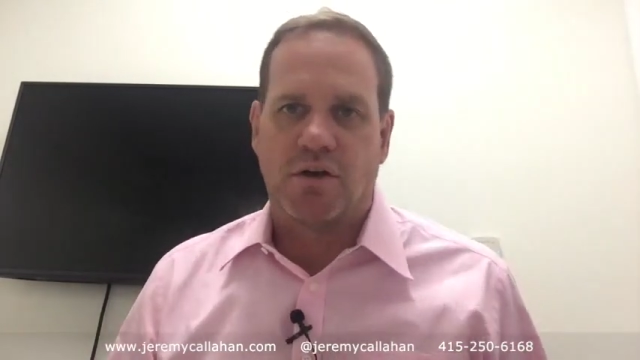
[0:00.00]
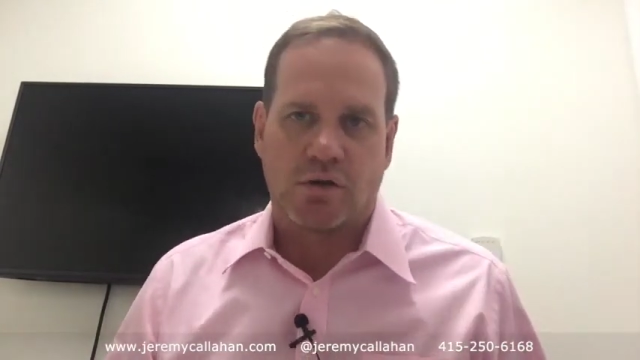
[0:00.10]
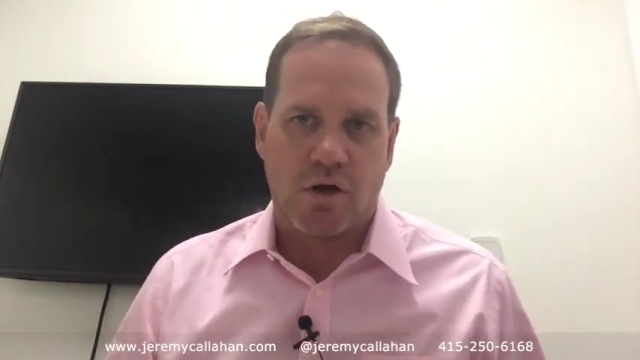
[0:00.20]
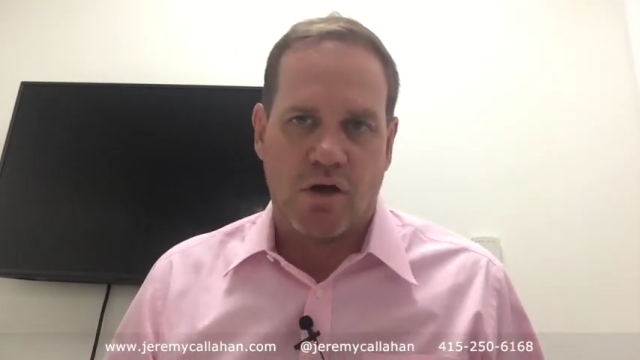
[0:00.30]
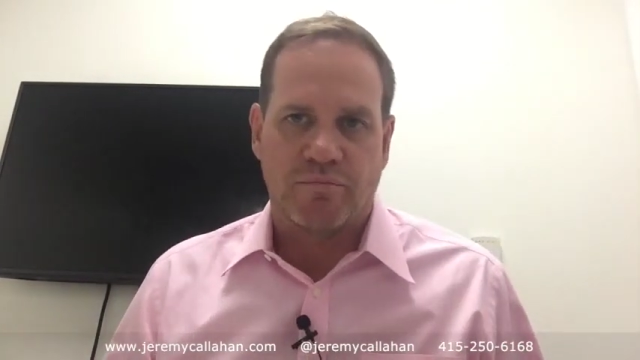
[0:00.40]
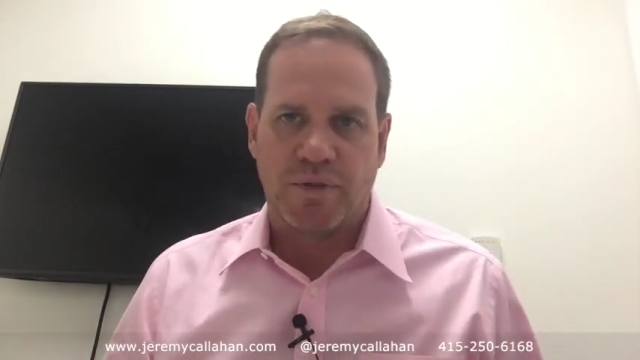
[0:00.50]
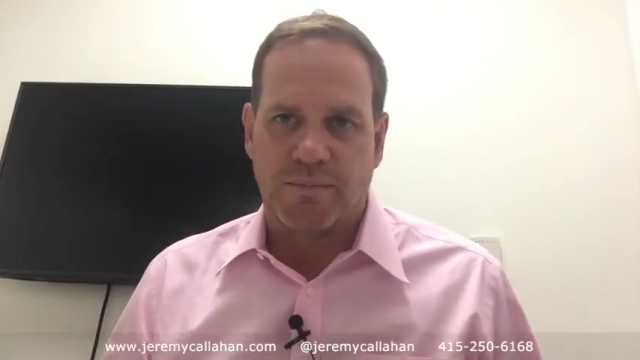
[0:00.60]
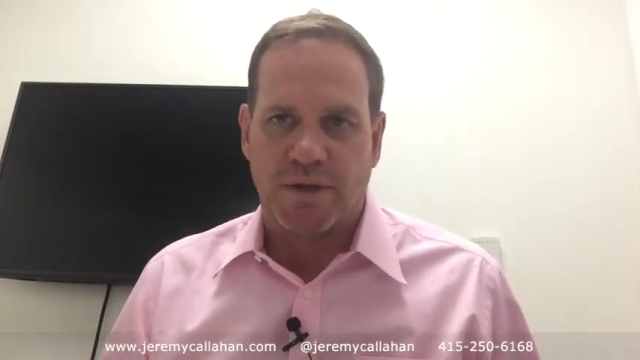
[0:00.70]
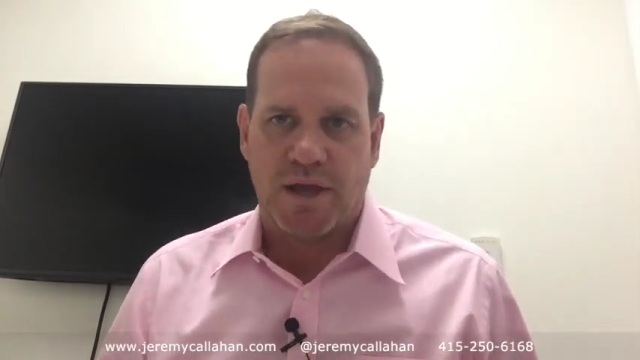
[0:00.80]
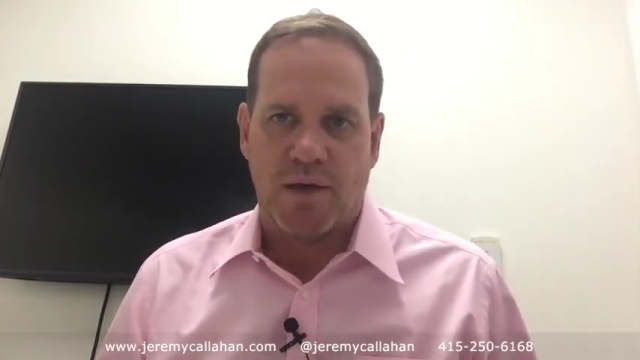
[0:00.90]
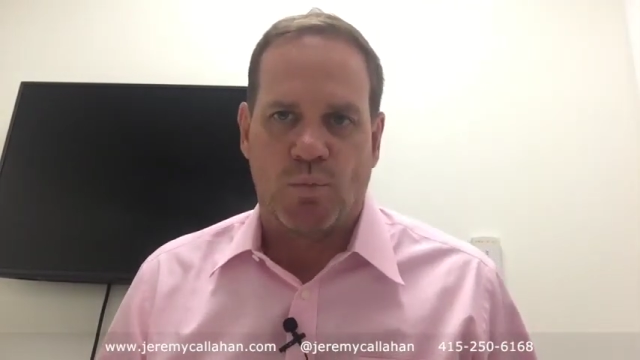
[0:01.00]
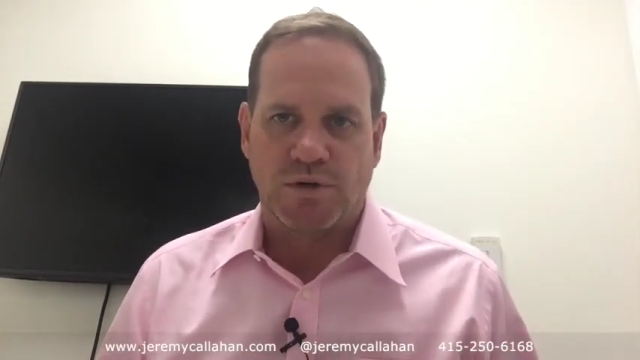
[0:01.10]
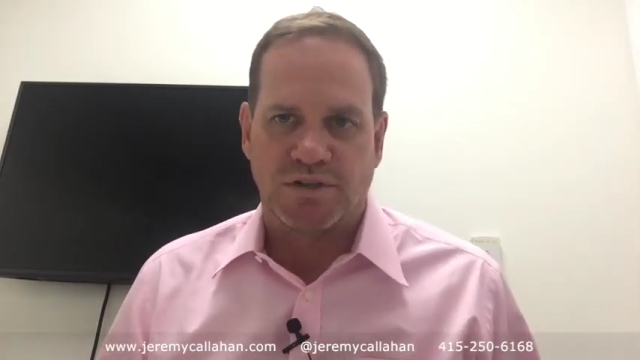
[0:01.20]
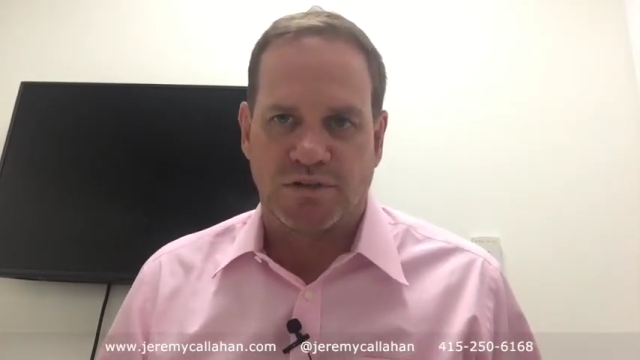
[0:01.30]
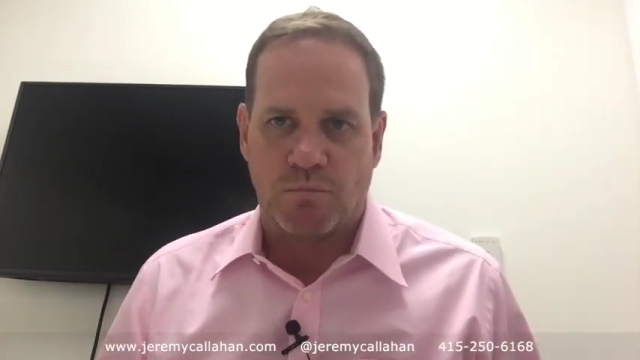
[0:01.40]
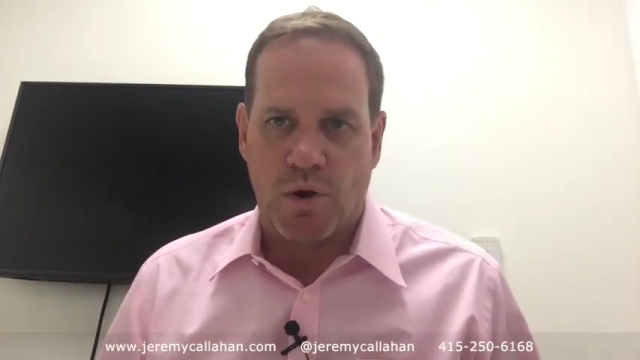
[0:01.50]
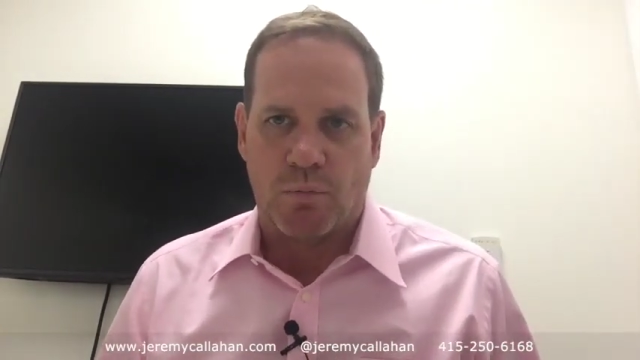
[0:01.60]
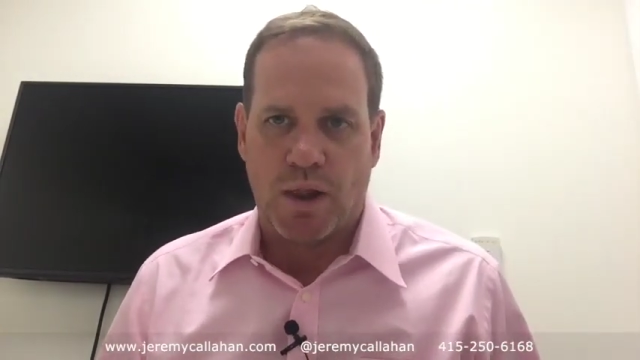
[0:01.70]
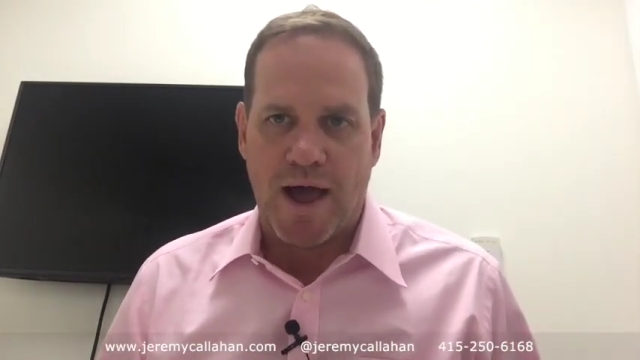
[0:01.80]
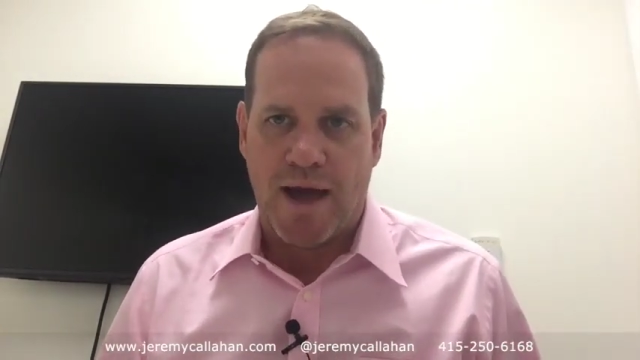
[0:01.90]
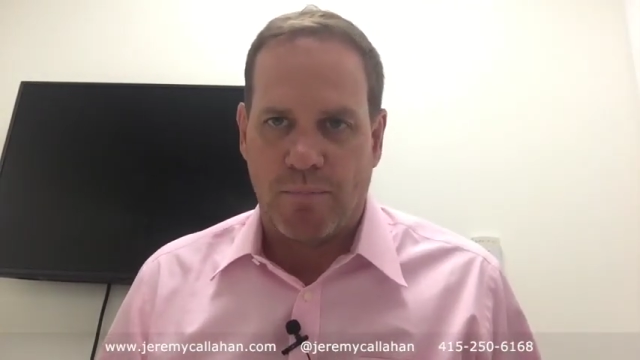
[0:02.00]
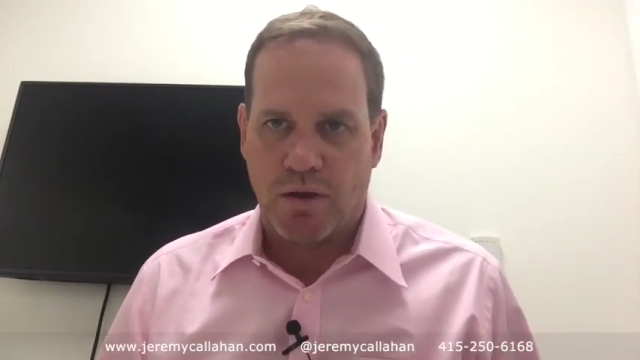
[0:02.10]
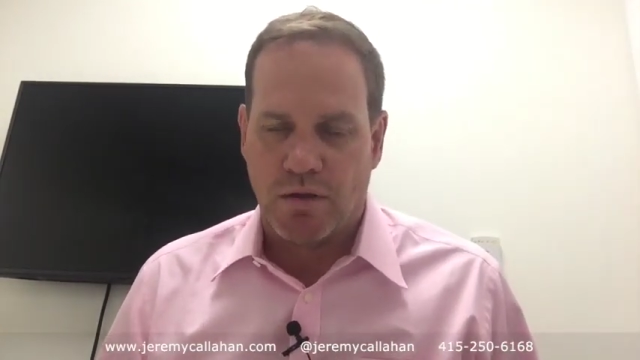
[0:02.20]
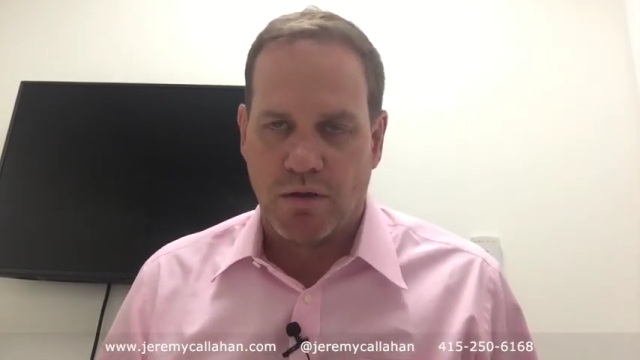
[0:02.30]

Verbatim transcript: called Golf B P M, which is the mobile app.